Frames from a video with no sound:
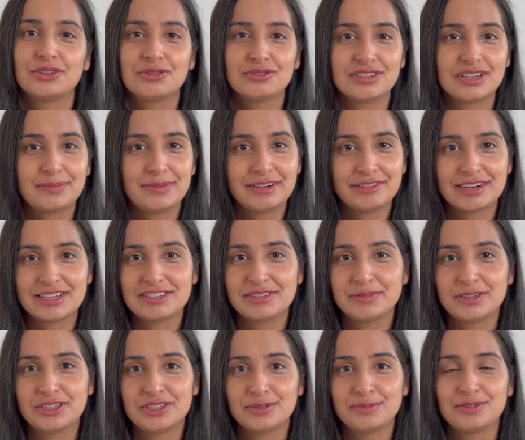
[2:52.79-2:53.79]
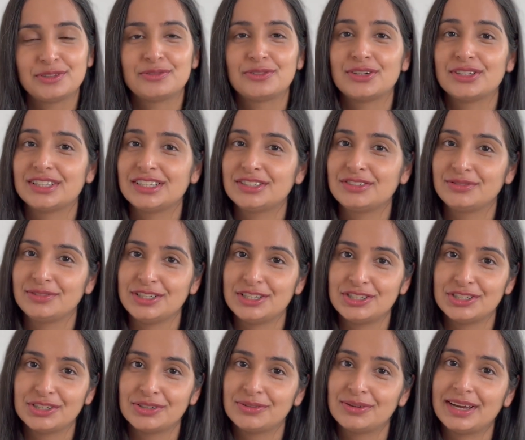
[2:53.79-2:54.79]
Those are my resume tips for this
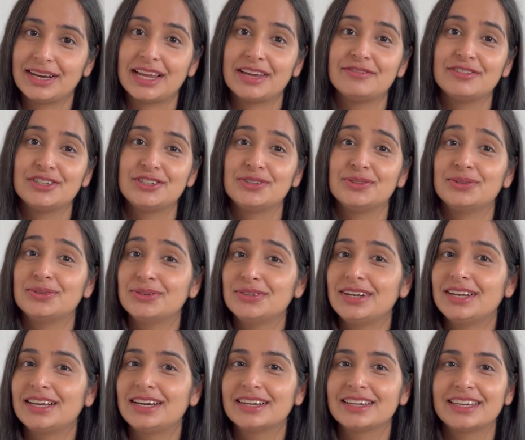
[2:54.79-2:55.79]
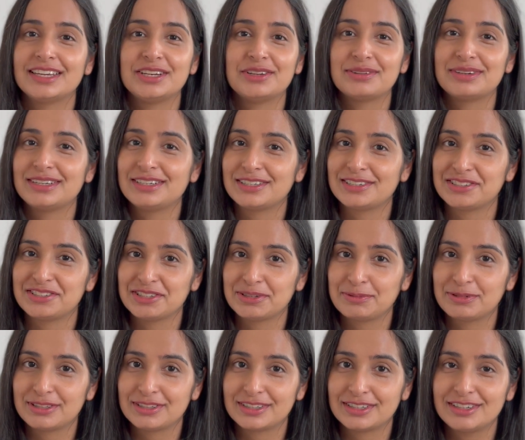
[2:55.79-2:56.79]
video, and I wish you good luck in your
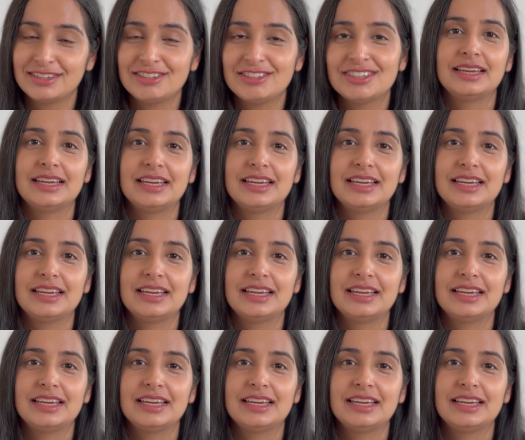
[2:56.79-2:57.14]
internship search.